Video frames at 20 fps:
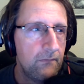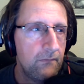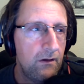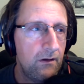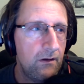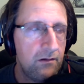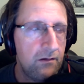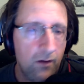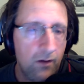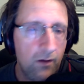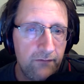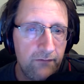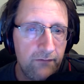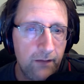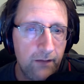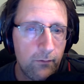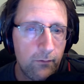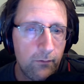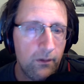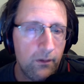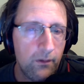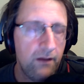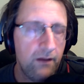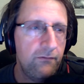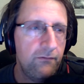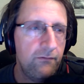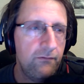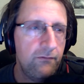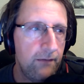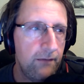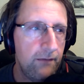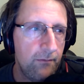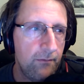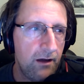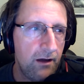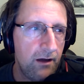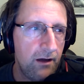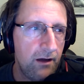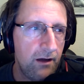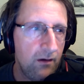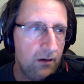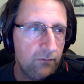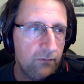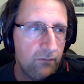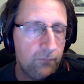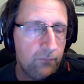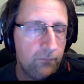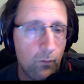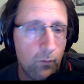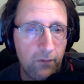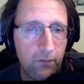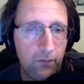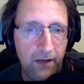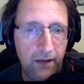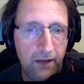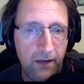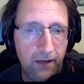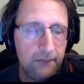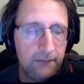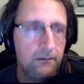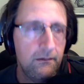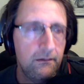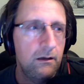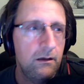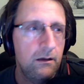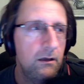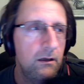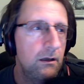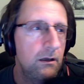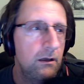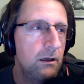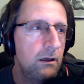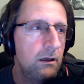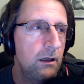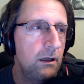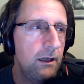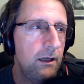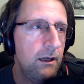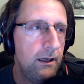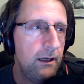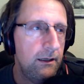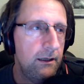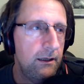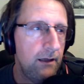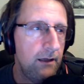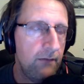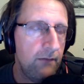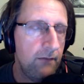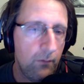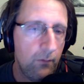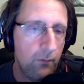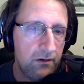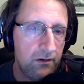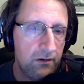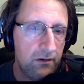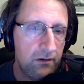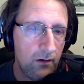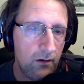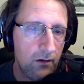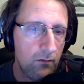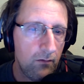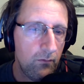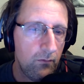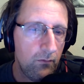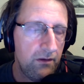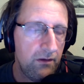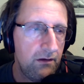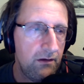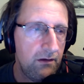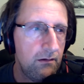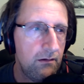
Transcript: So I've never really forgiven myself for that. And I've always struggled with it.